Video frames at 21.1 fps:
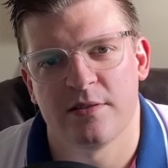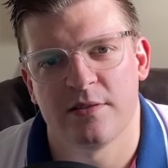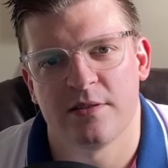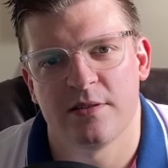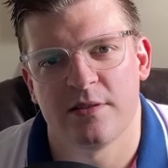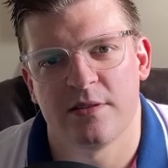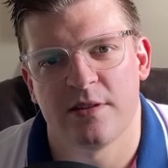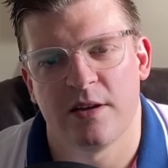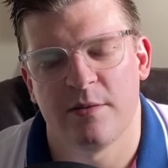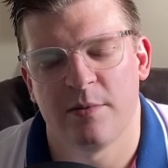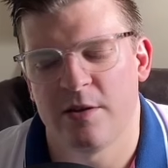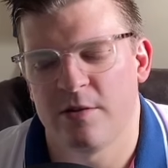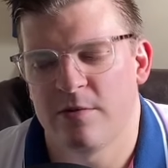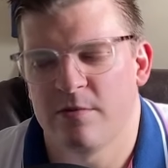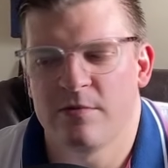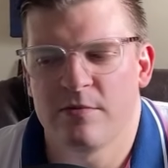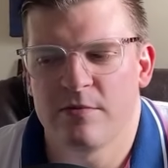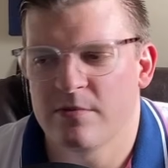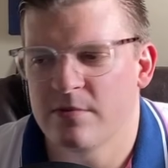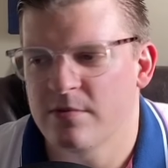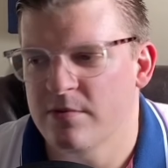I mean,
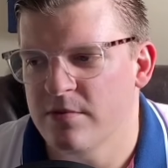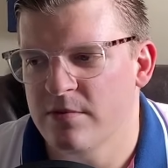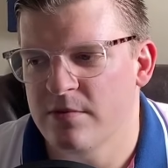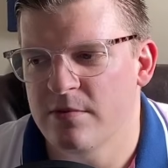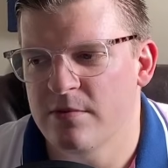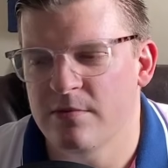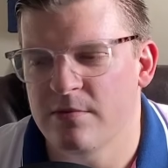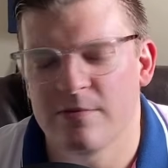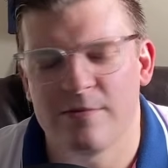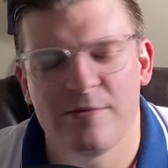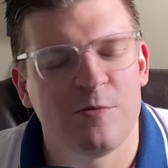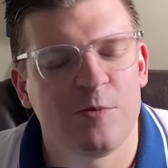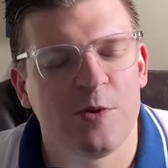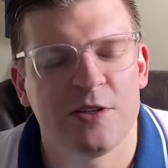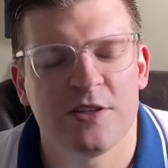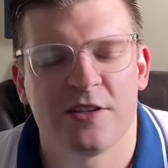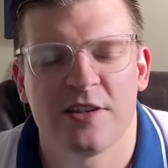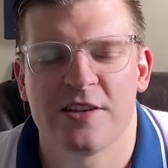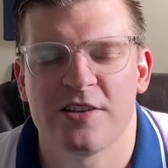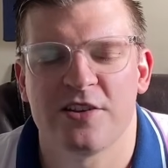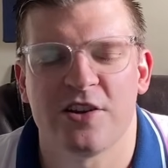what's
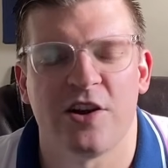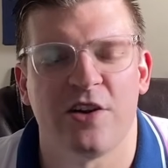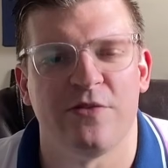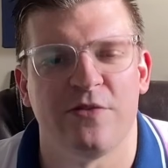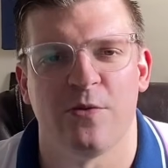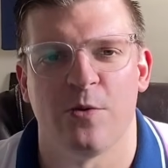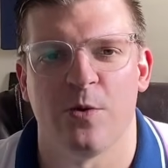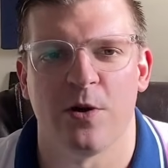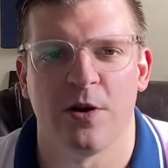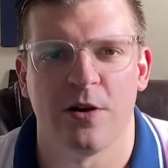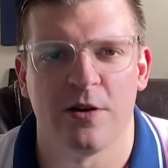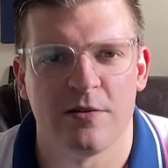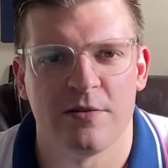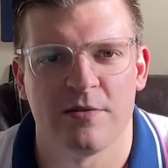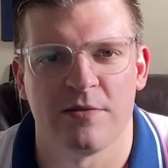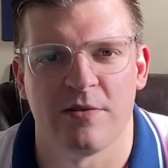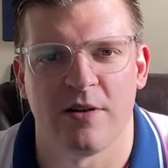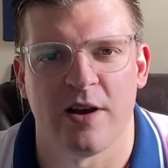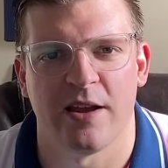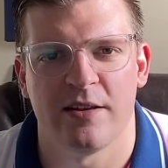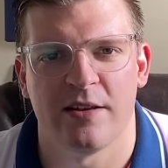this all for,
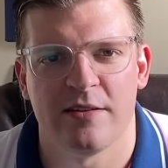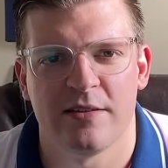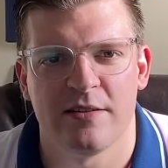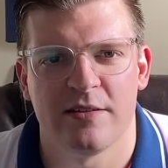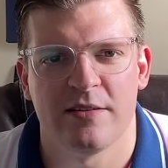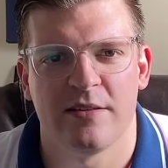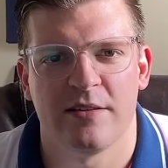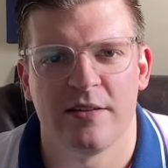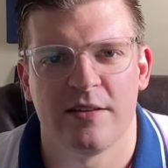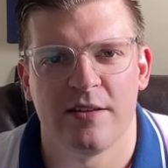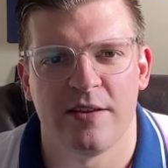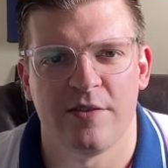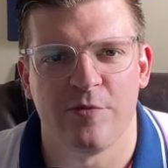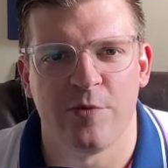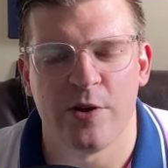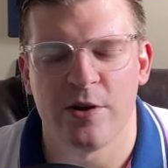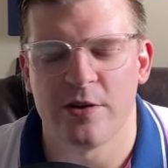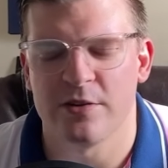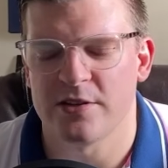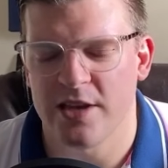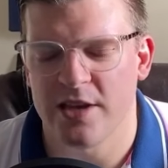right? If we
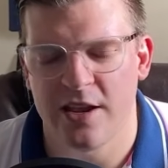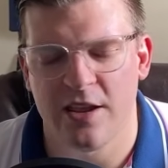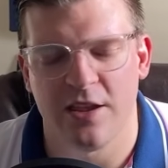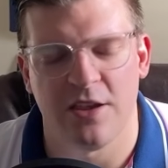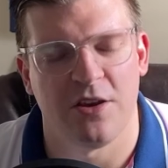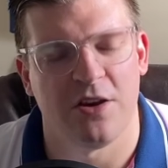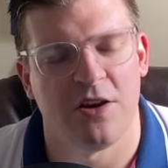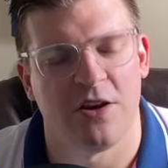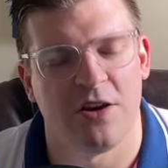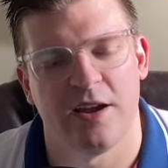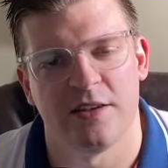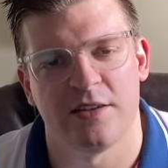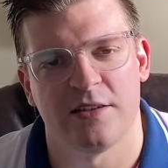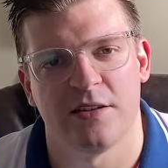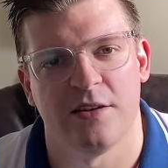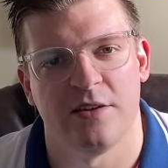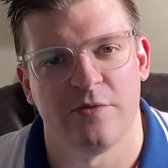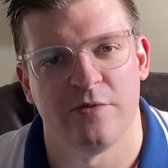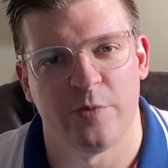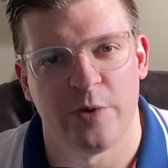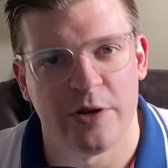don't stay curious
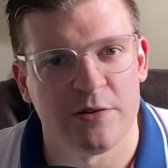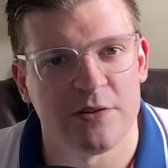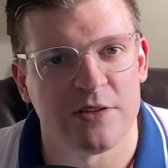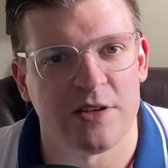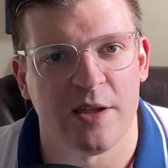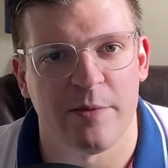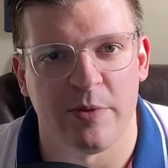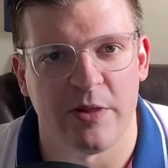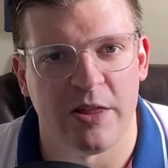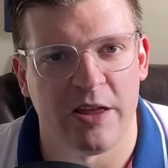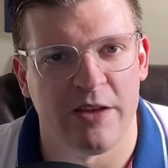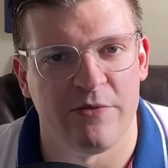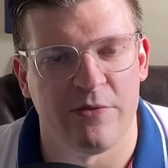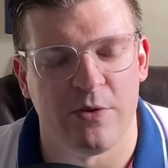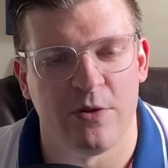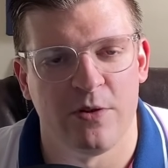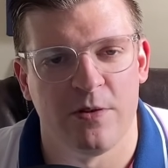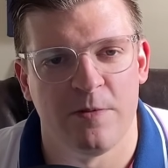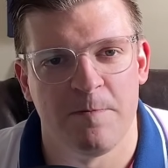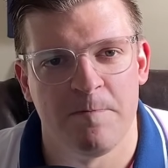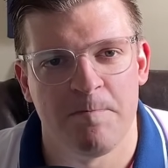and if we don't stay playful,
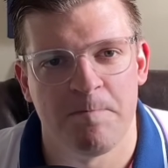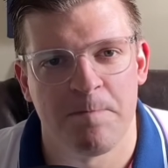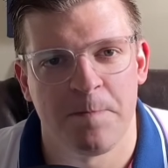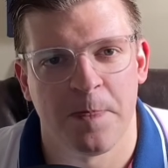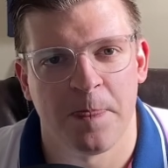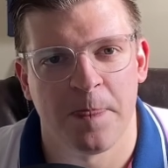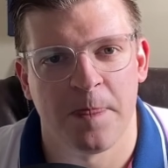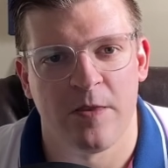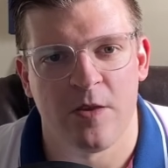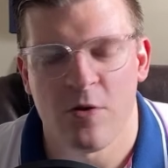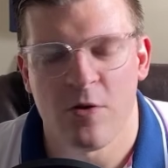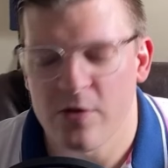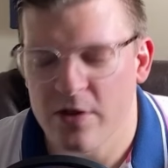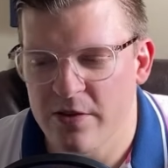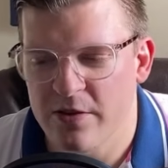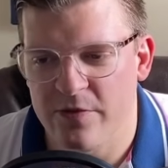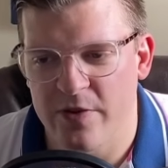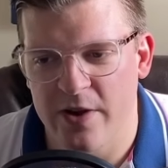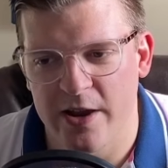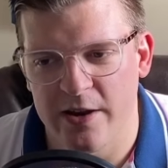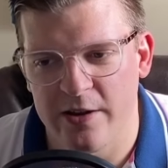don't
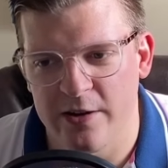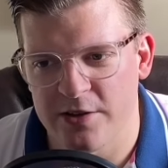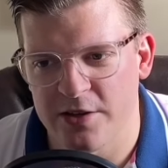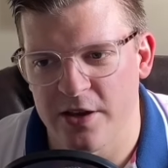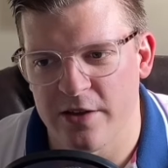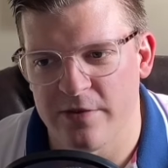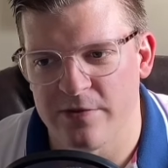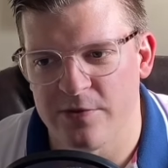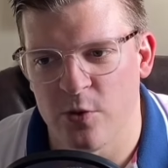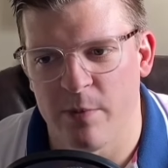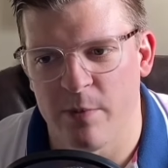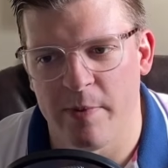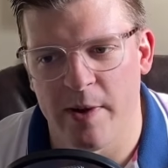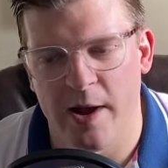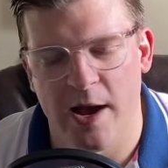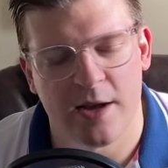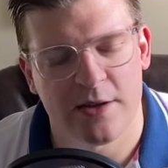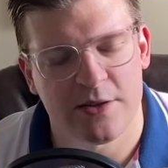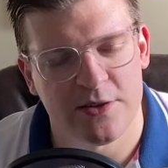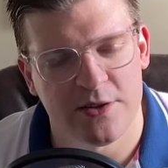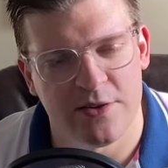confine yourself to a
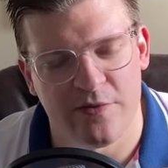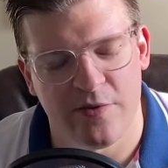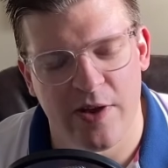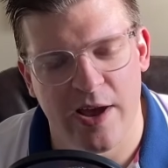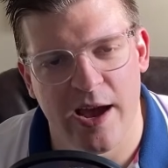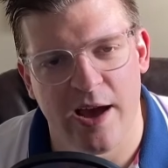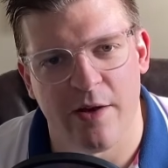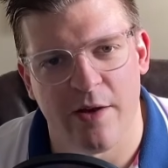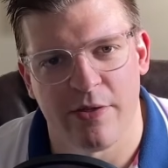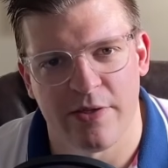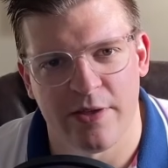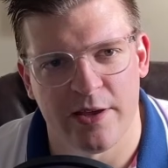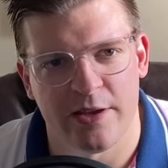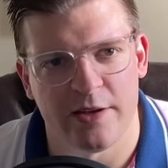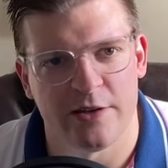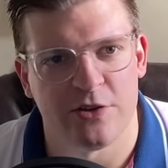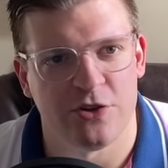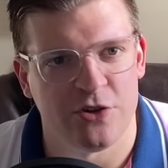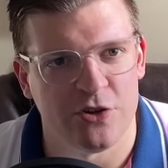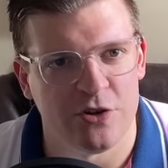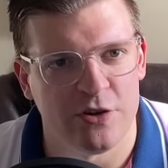box of how things
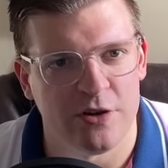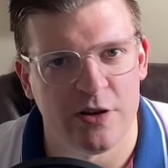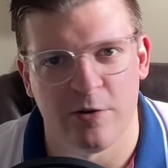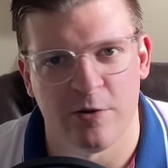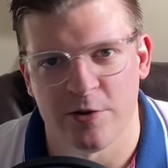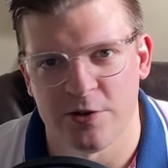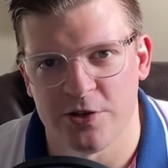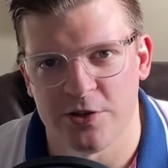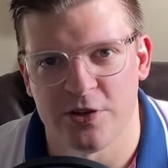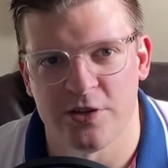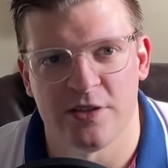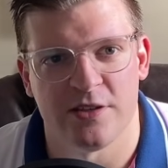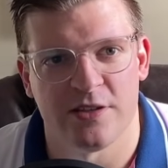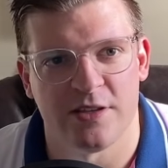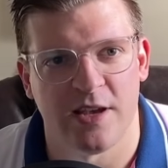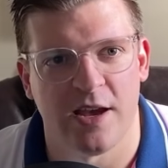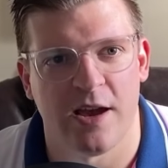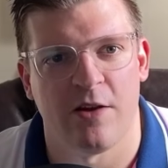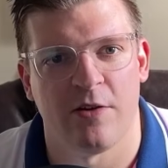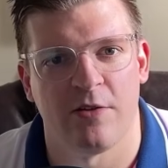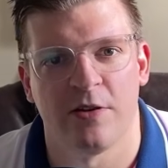should or shouldn't
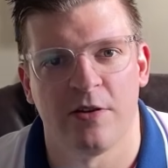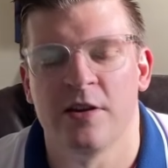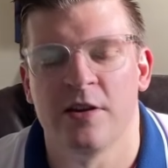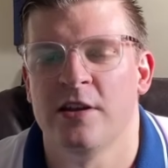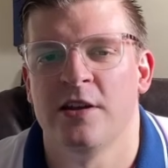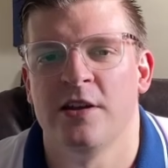sound.